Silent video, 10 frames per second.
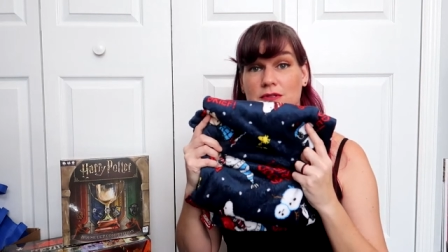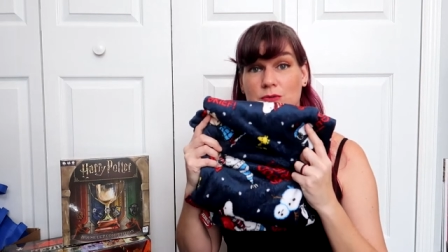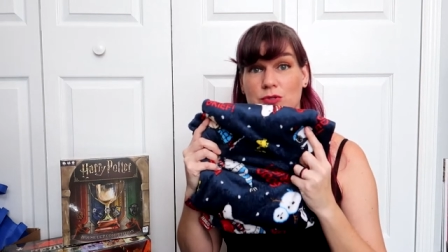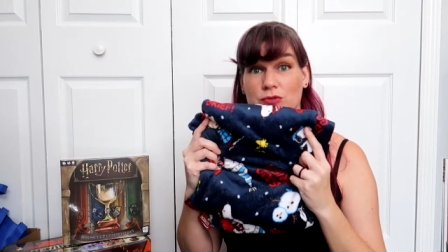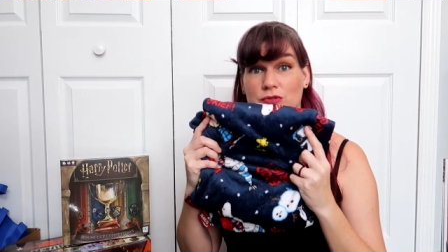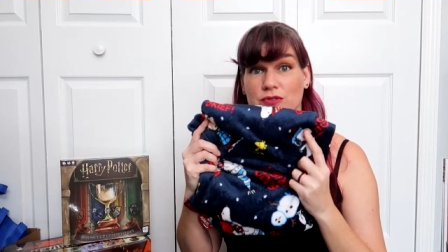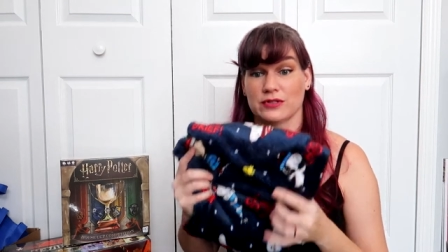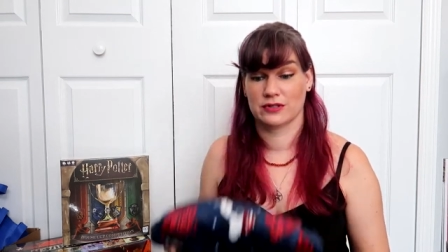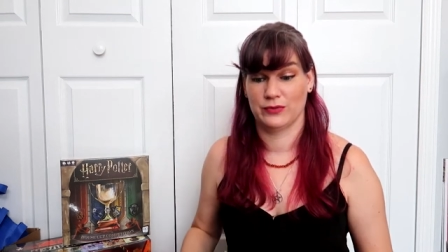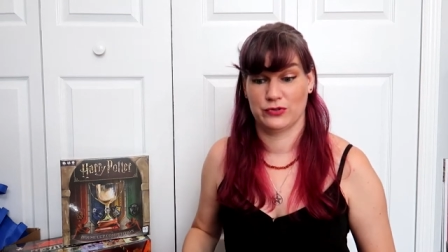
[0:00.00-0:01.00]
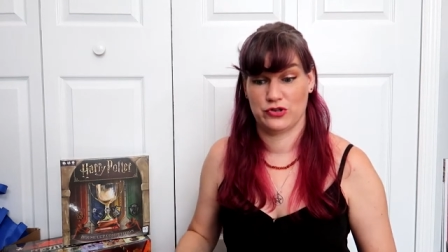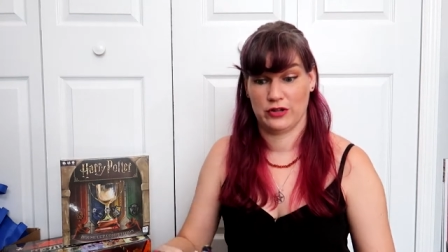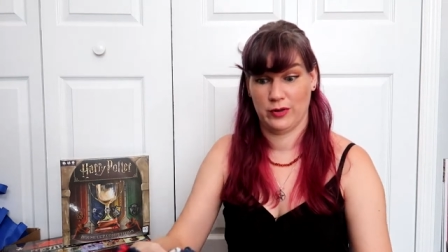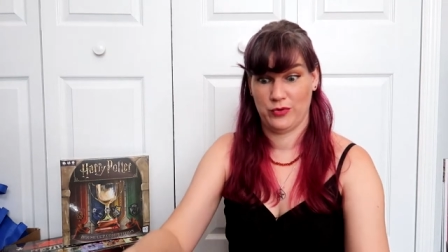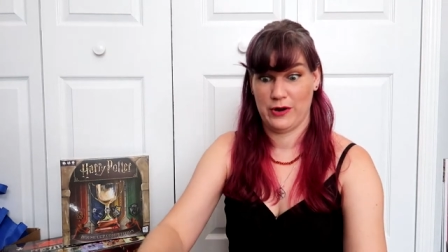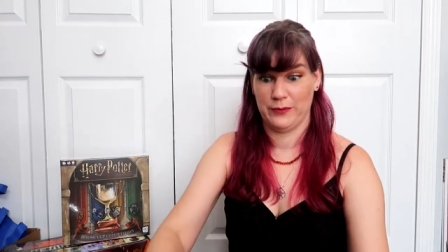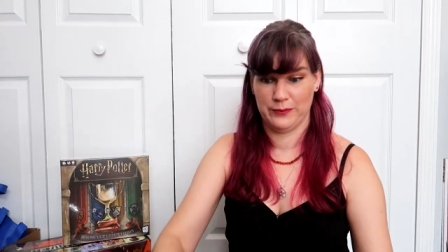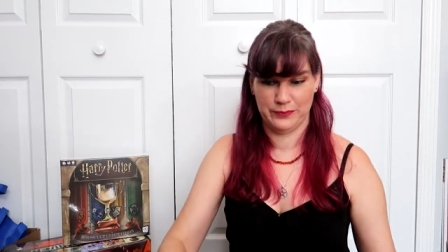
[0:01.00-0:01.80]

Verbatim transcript: I want, I want Charlie Brown.